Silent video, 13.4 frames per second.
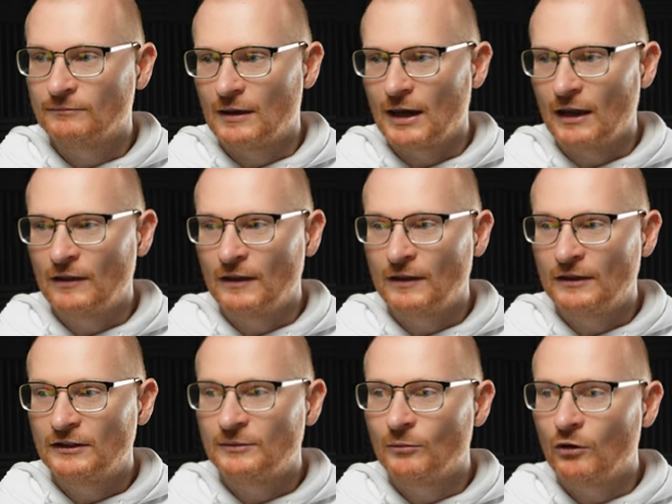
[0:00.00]
And then these
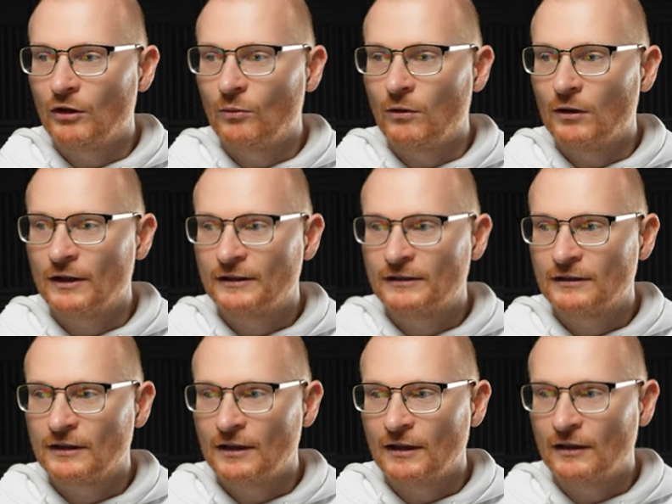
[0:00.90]
smaller wallets,
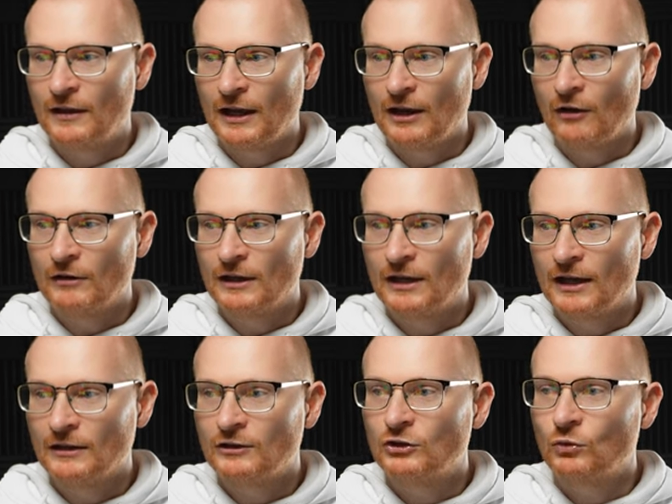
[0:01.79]
they only
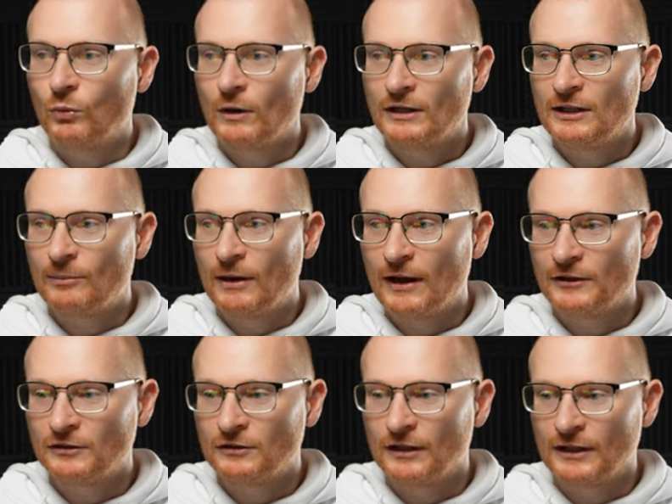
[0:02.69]
get 20
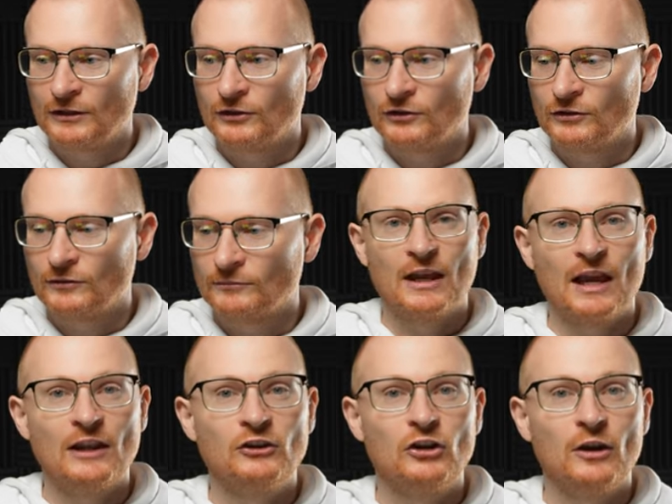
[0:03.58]
parcl each.
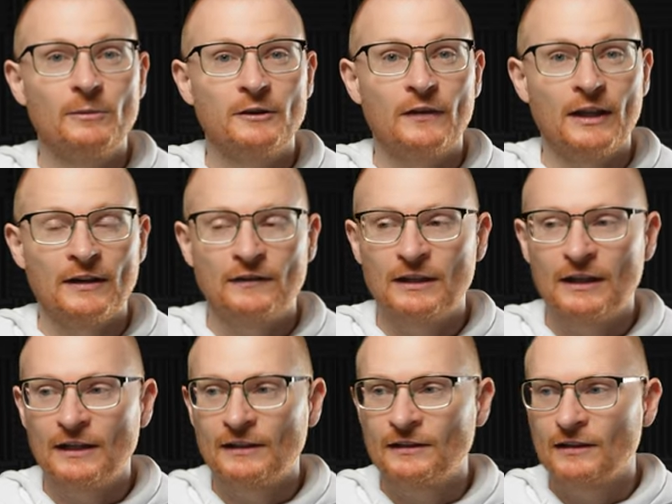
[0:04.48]
In terms of
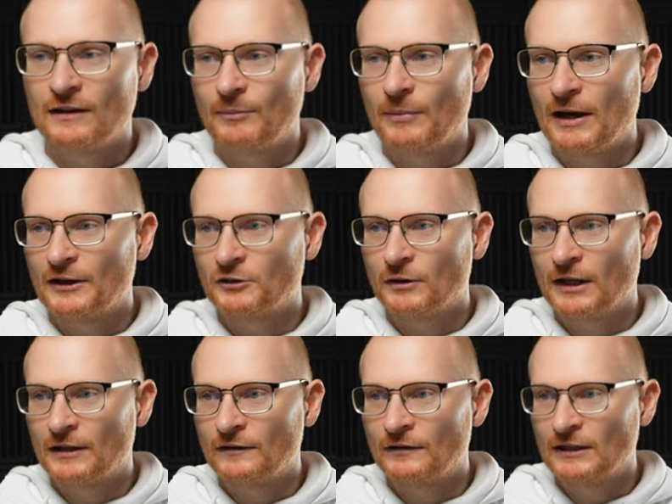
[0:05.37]
NFTs, the parcl
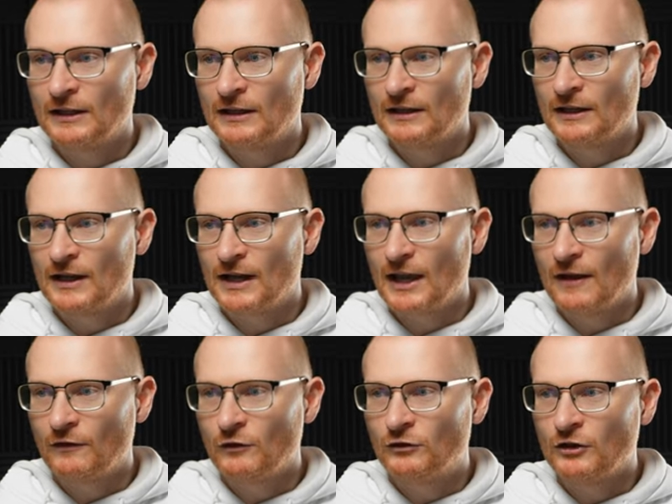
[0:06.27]
NFT if
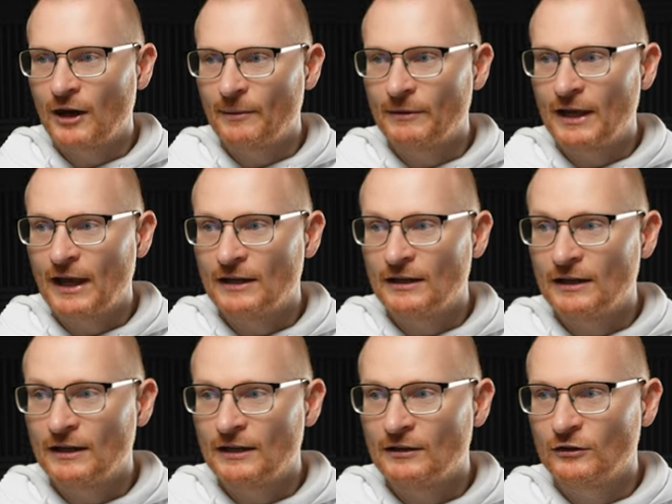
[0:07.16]
you diamond handed
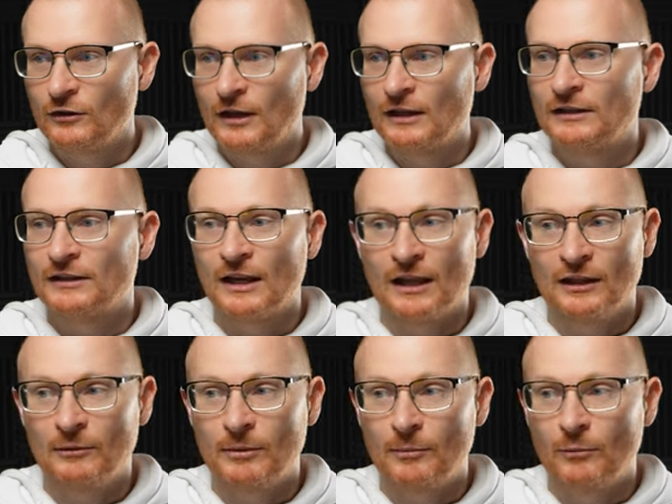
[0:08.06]
it, you get a little
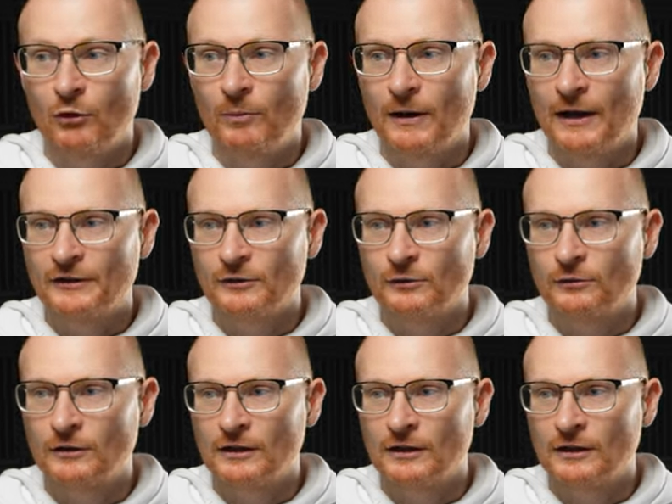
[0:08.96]
bit more parcl.